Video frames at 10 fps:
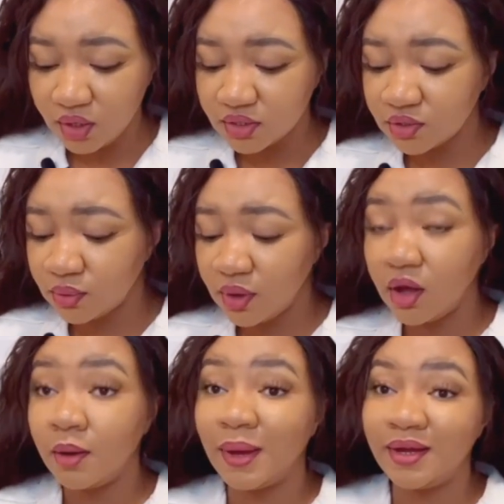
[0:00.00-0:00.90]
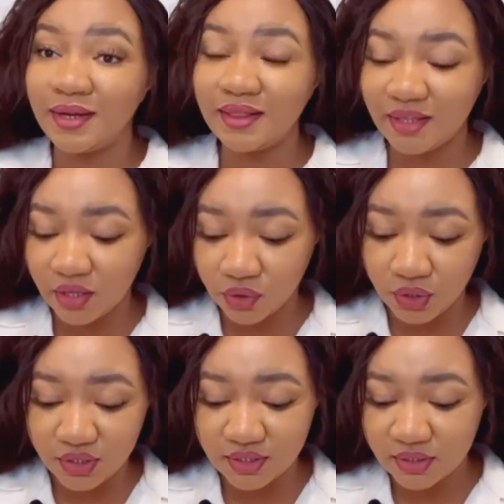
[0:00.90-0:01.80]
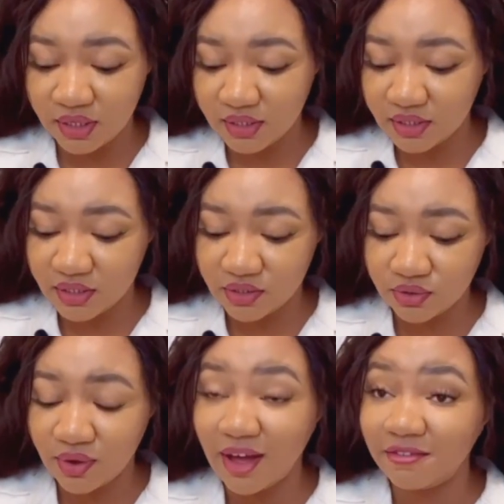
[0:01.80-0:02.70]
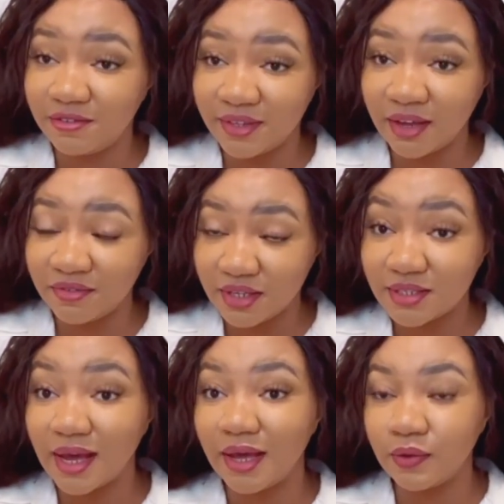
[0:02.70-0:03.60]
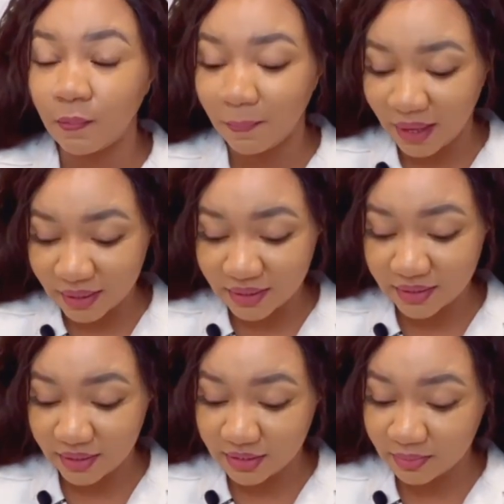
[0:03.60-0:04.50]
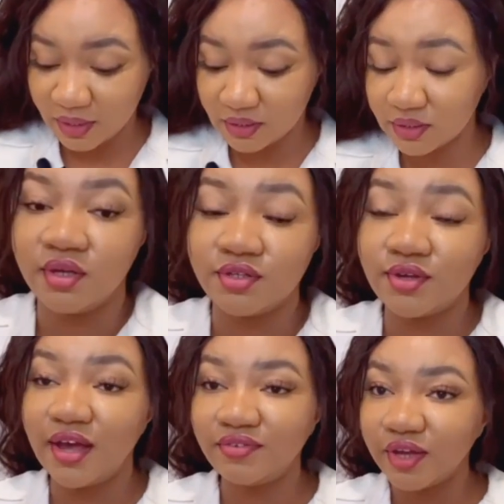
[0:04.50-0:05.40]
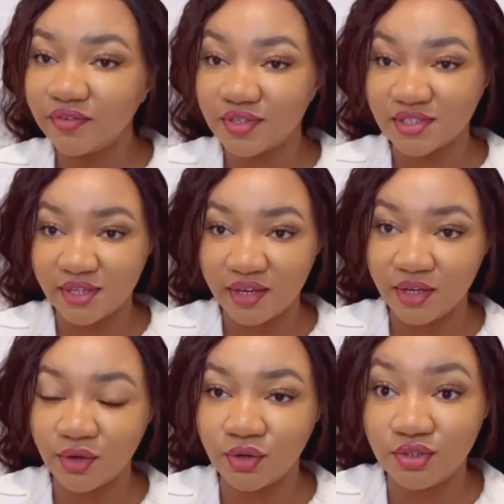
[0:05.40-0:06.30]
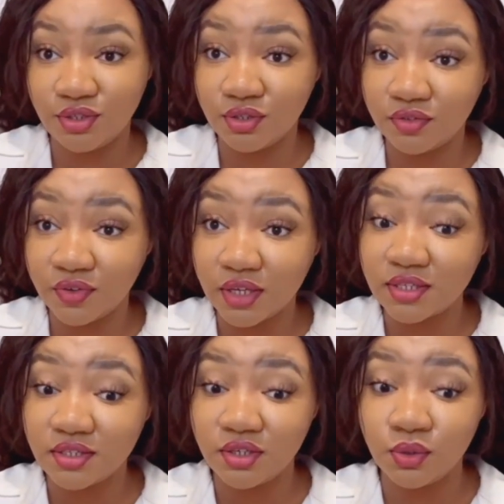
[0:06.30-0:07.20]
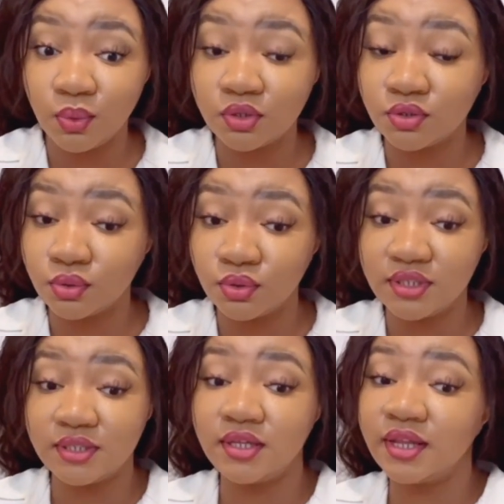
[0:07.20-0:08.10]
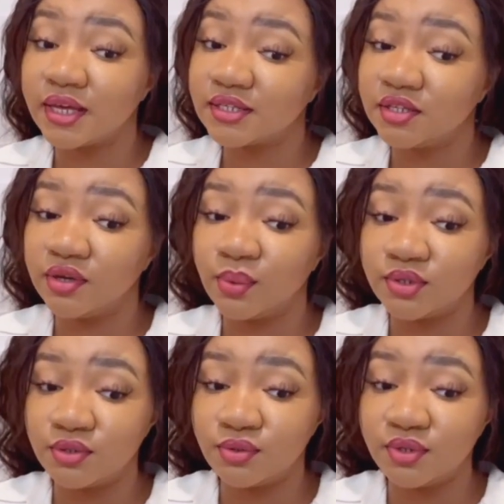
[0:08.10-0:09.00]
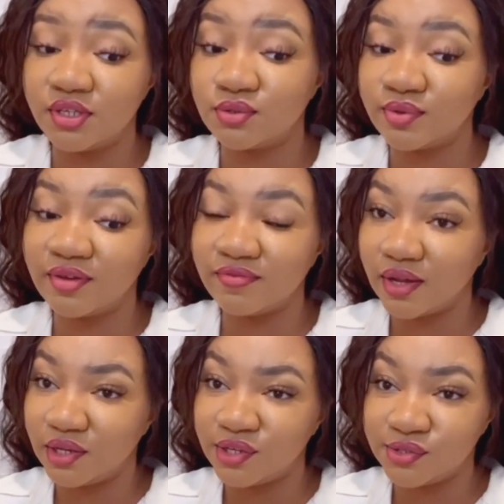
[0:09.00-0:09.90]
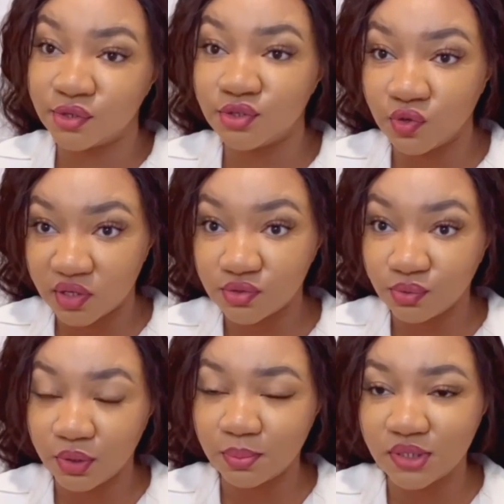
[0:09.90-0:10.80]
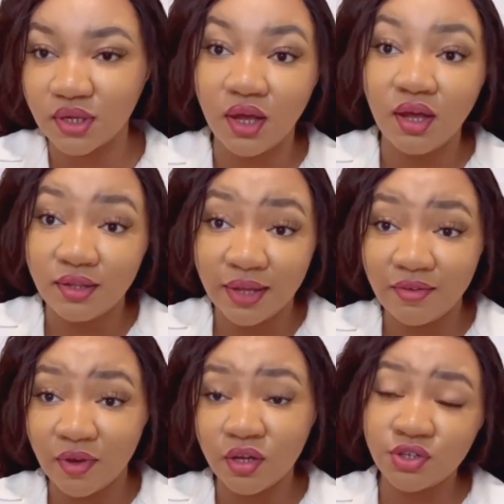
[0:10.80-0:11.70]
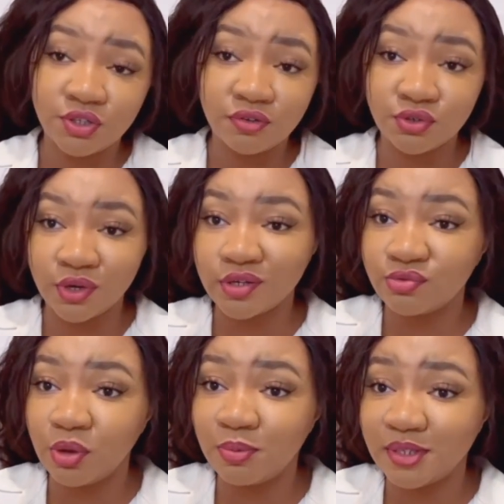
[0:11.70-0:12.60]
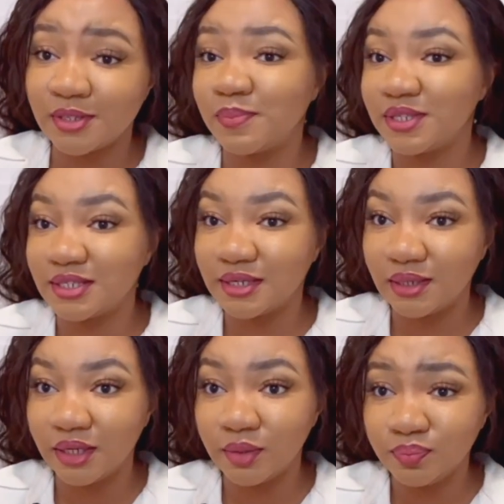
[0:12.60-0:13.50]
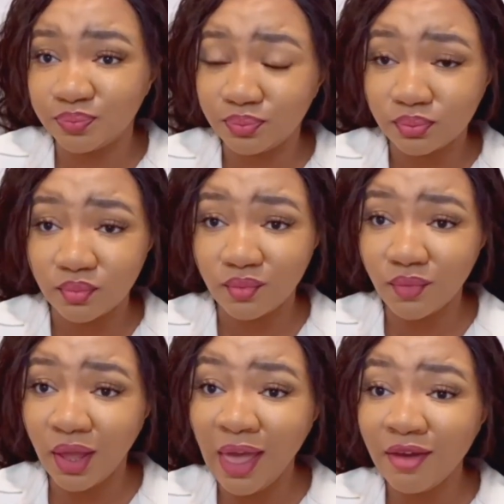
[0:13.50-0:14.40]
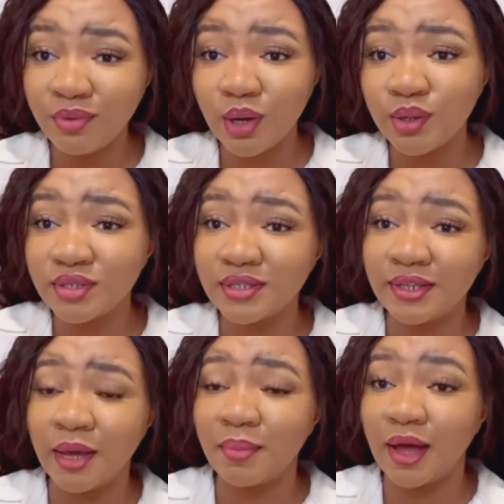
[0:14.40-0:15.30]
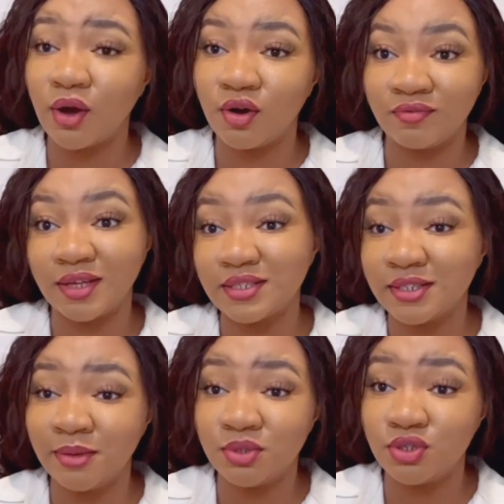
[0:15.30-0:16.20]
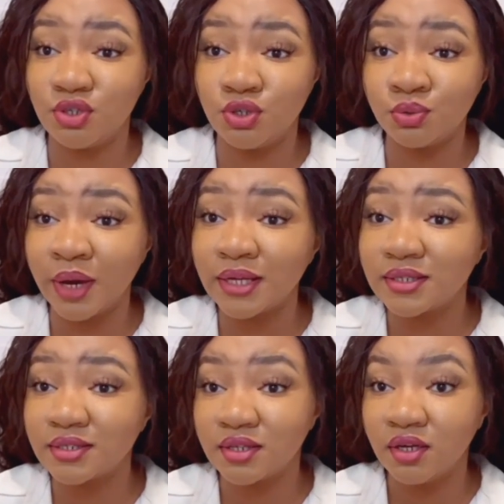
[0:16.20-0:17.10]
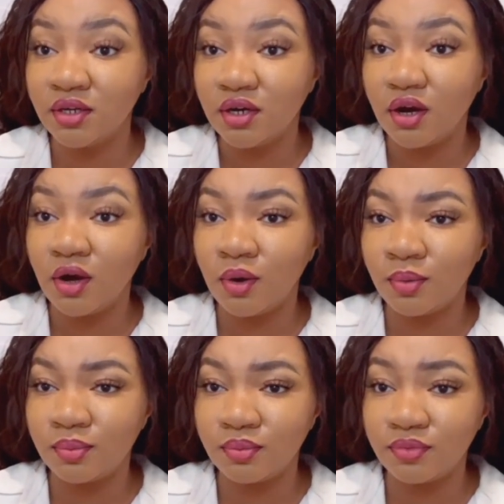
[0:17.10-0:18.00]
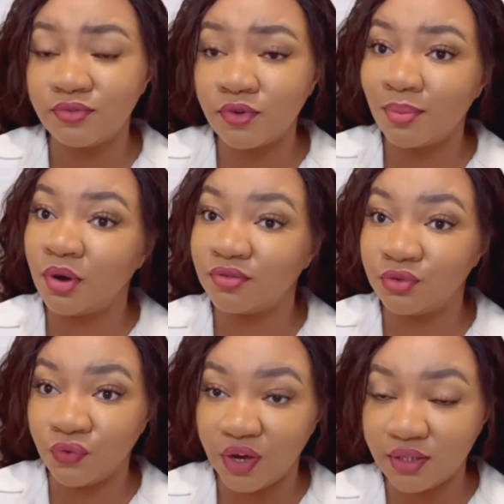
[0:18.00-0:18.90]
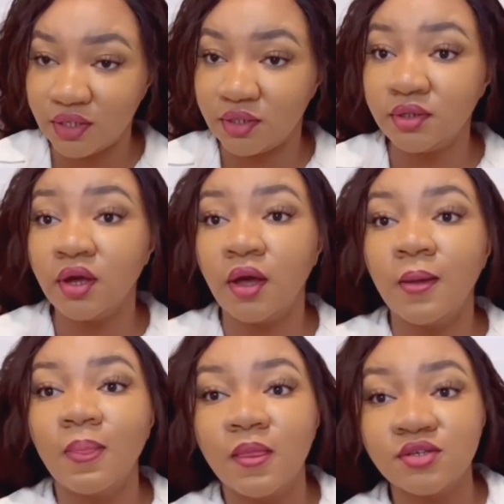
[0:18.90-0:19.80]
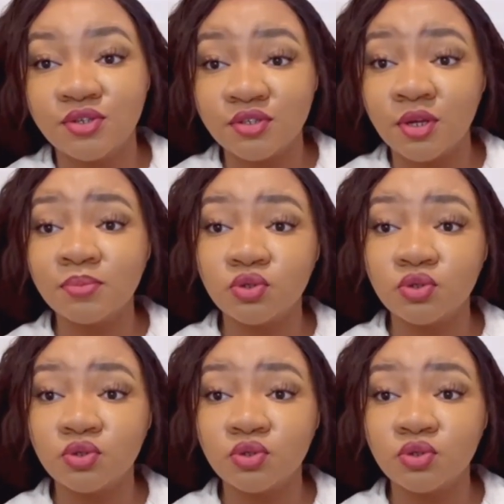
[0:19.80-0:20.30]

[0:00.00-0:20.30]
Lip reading: So another thing you're going to need is your affidavit and your bank statement. So after you've decided on the university you want to go to, the next thing you want to do is to evaluate your transcripts. Now evaluation of transcripts is basically evaluating them and converting them to the US form of grading. So some